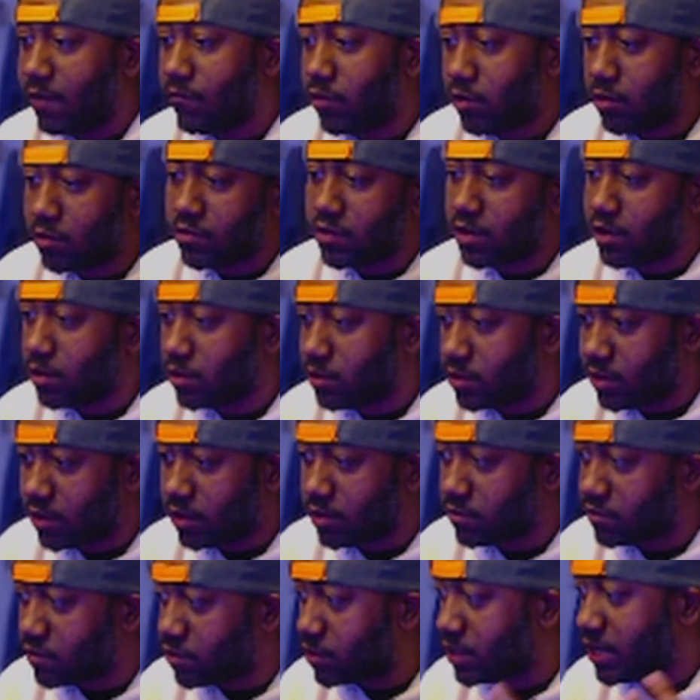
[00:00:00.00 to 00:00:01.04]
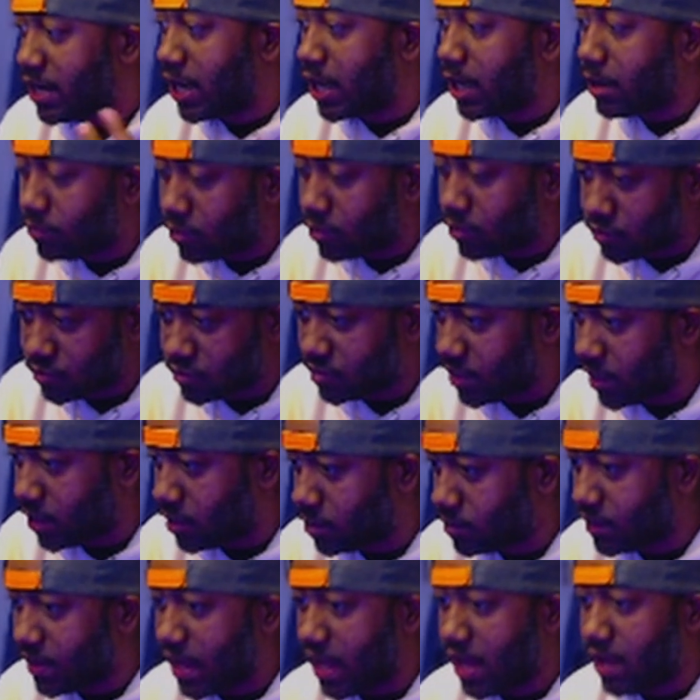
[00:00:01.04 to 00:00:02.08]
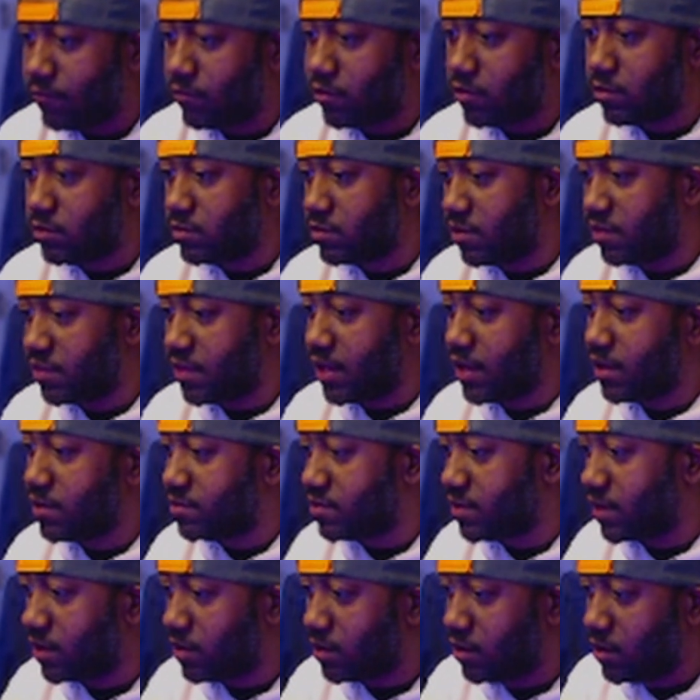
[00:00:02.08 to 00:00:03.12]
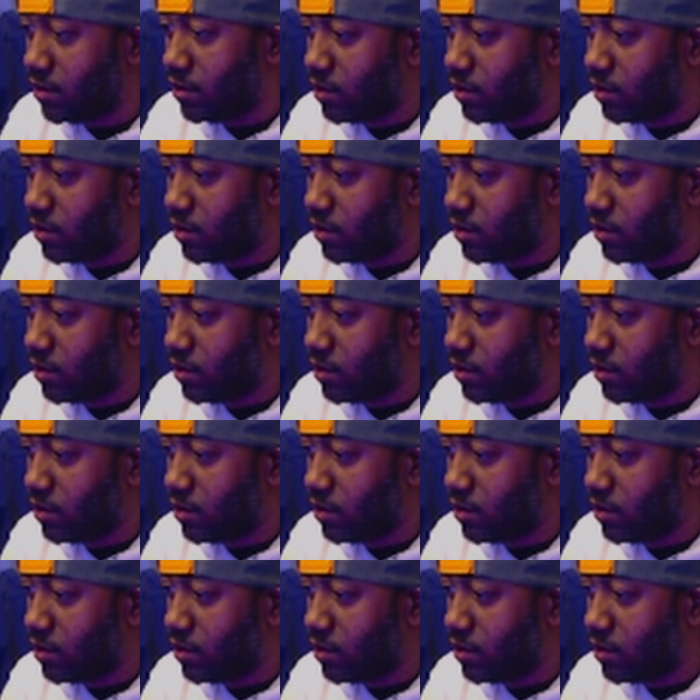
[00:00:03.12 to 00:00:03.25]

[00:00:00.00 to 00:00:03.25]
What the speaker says: all their combos down, they have all the things that